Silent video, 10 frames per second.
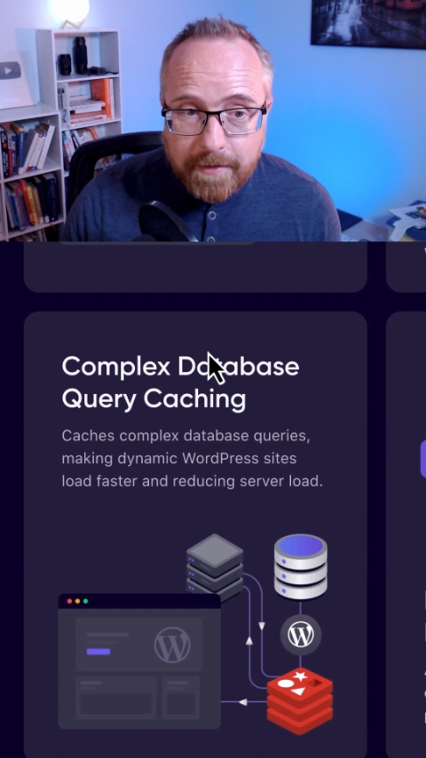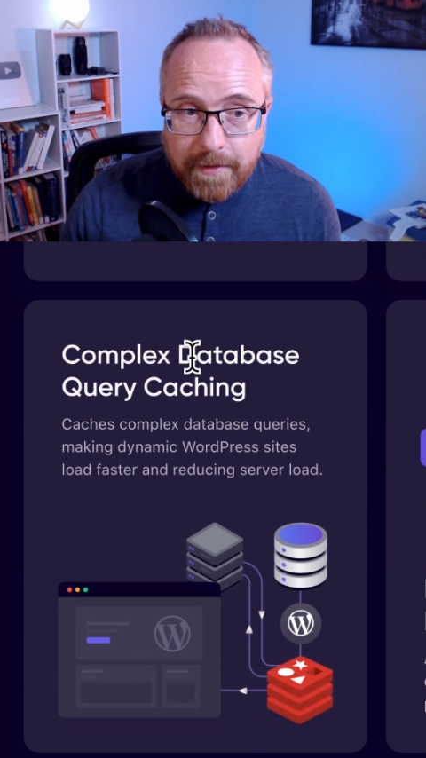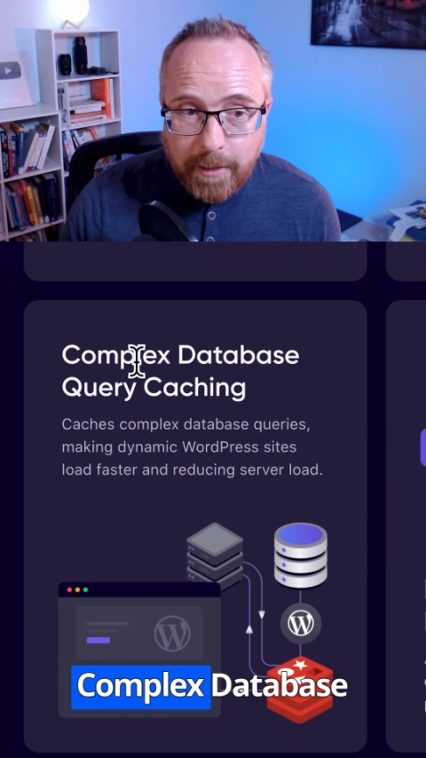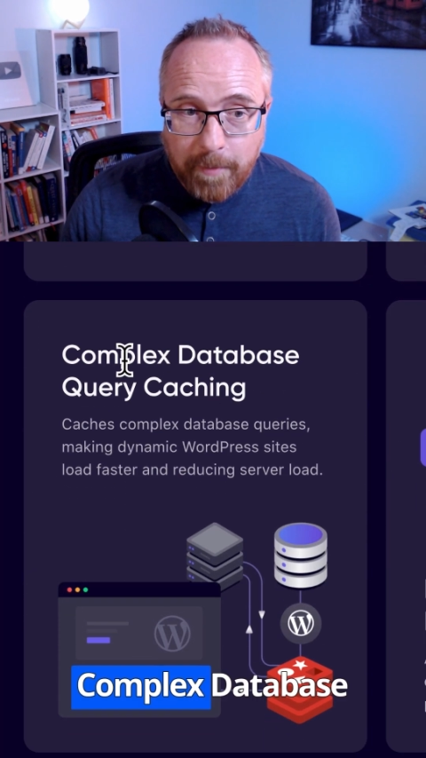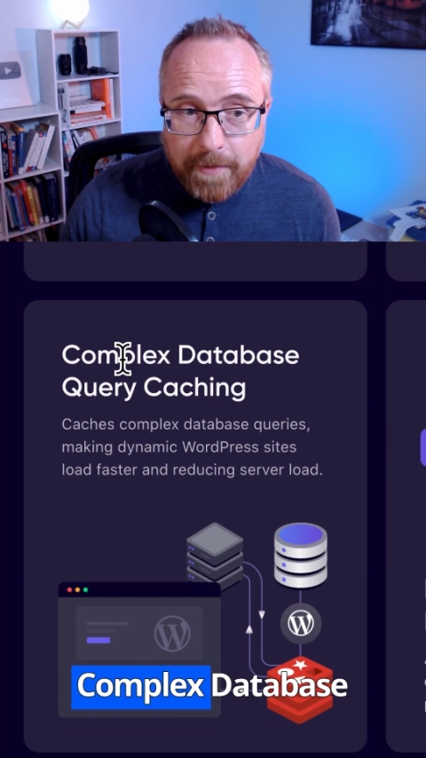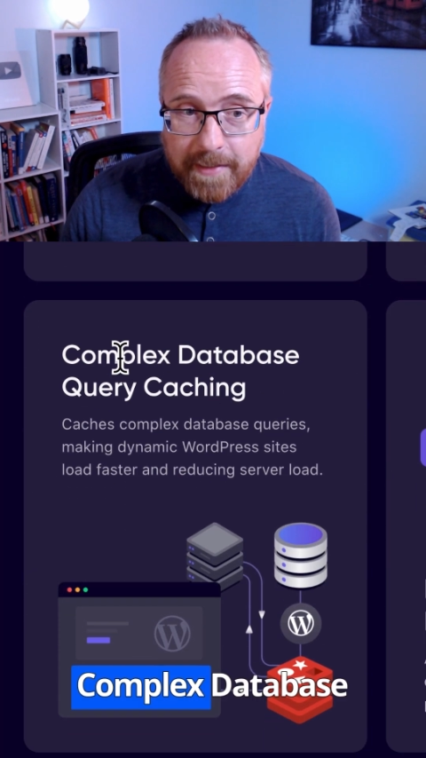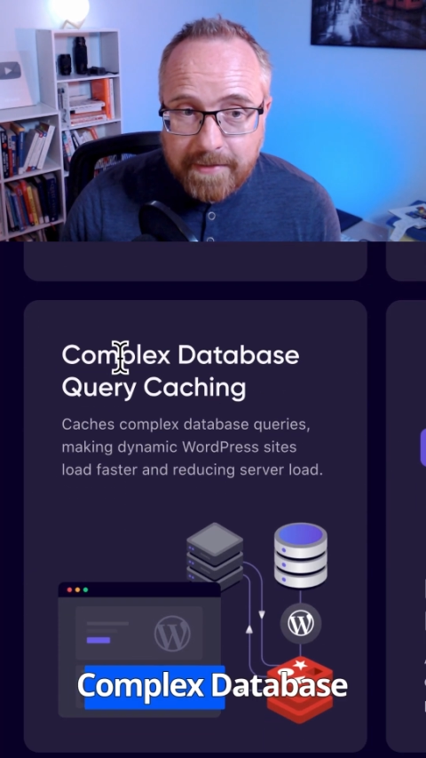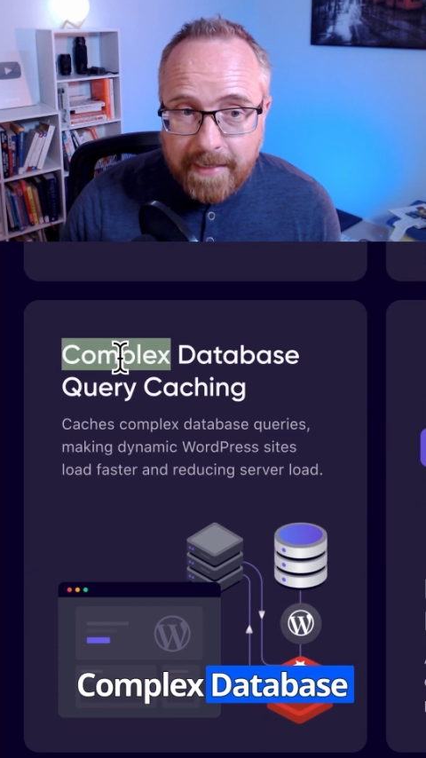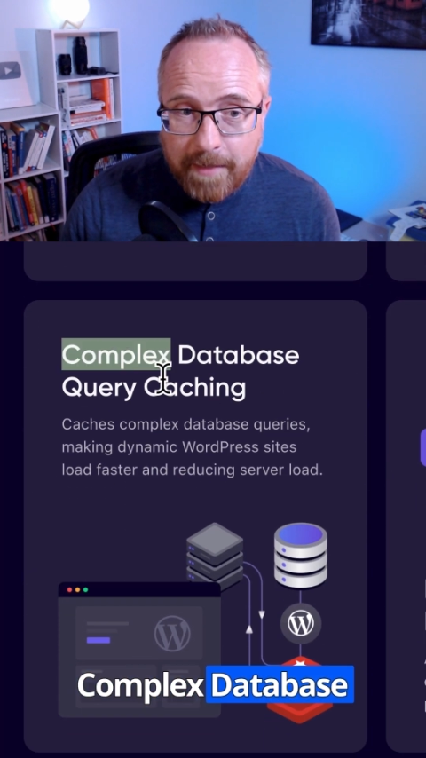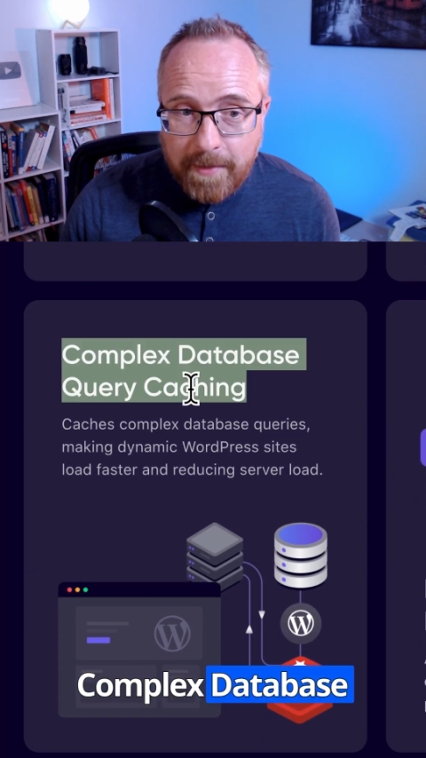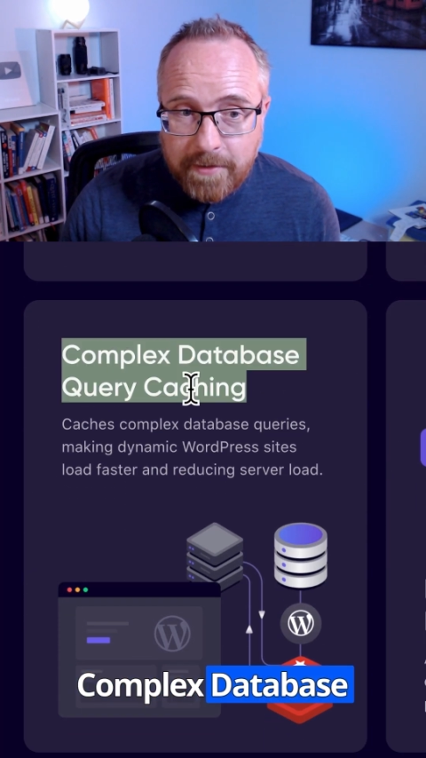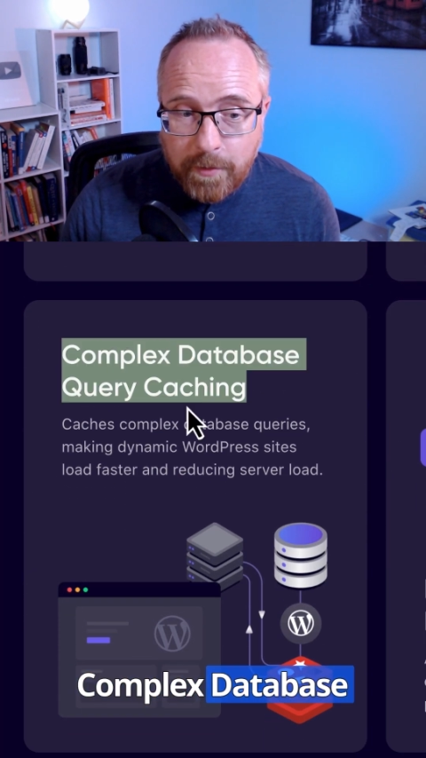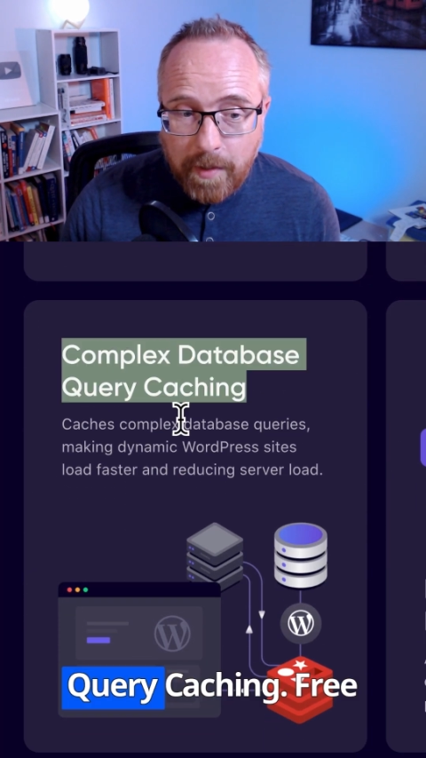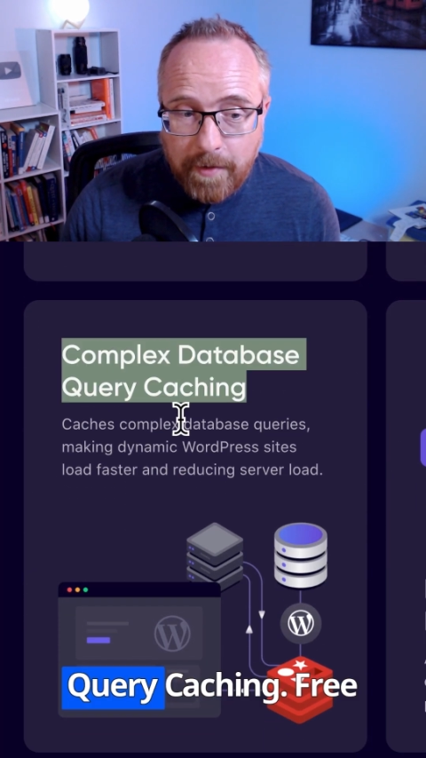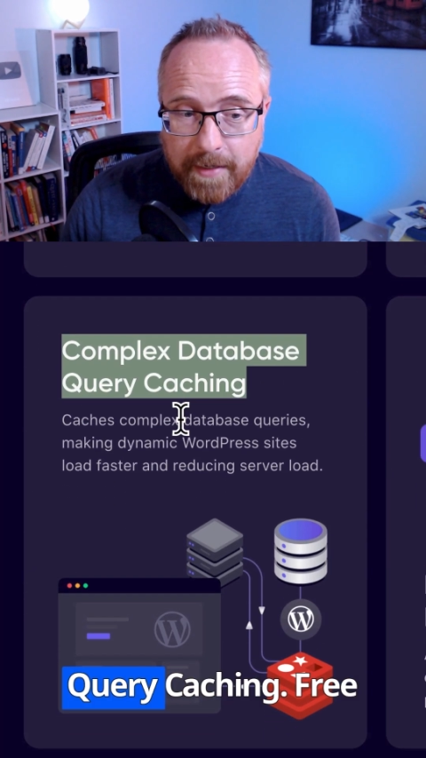Complex database
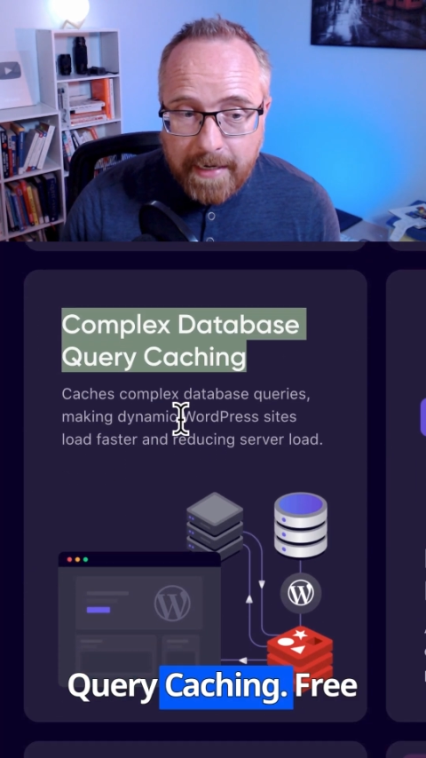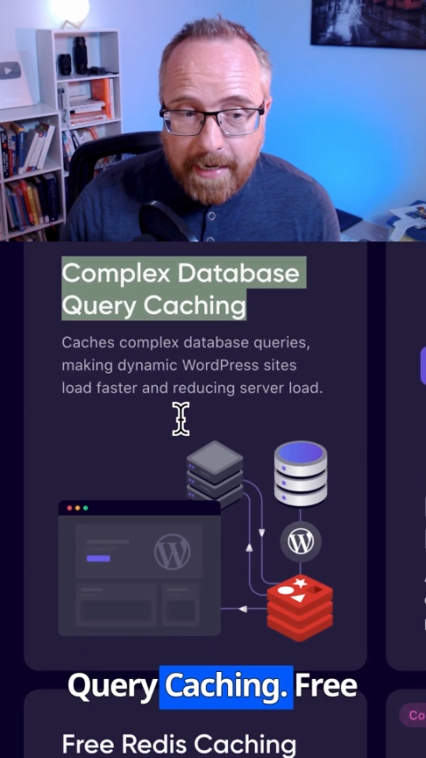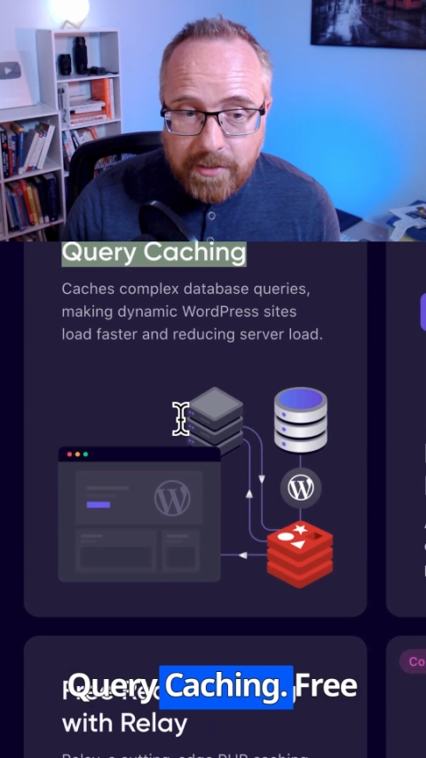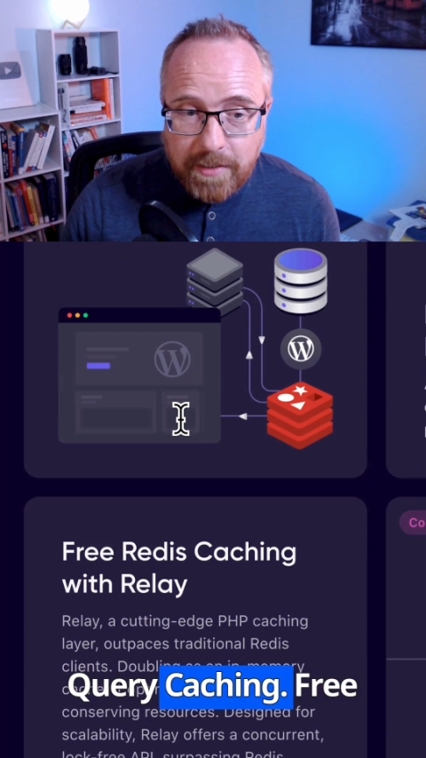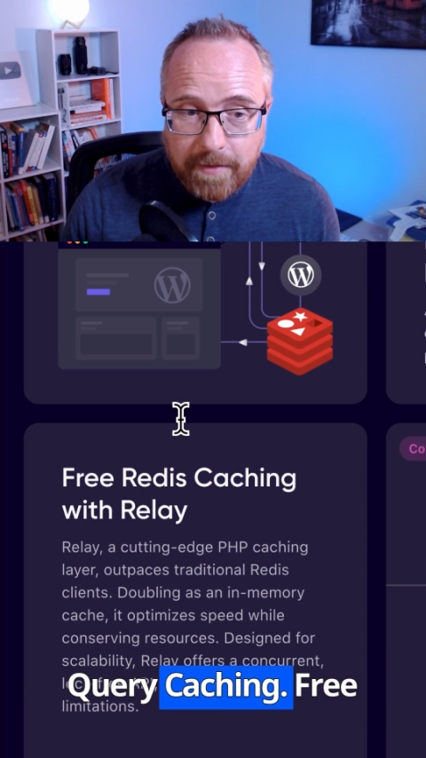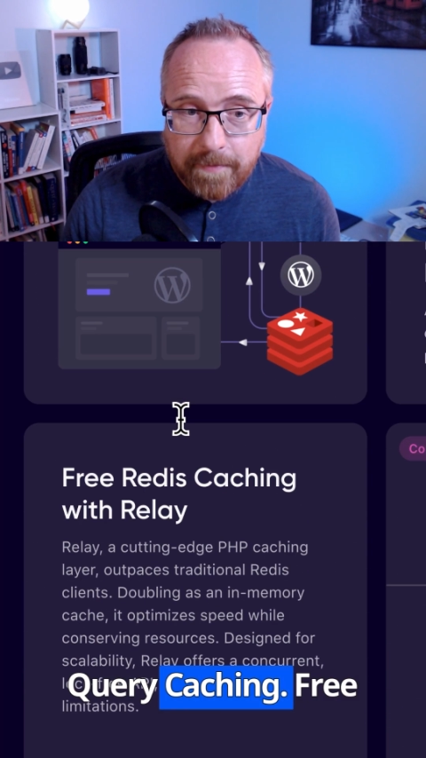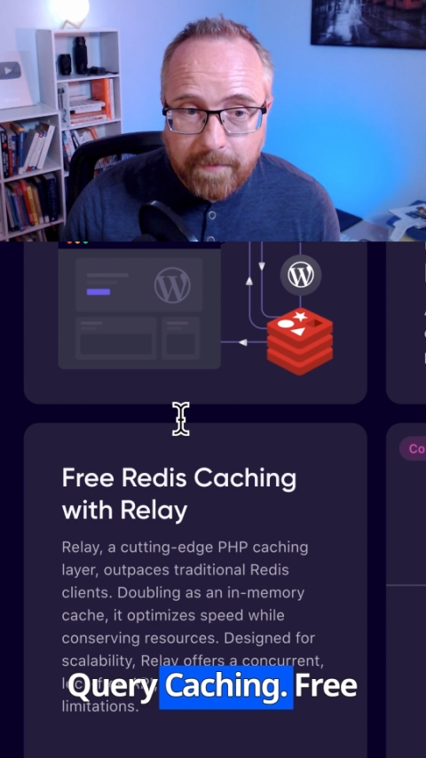query caching.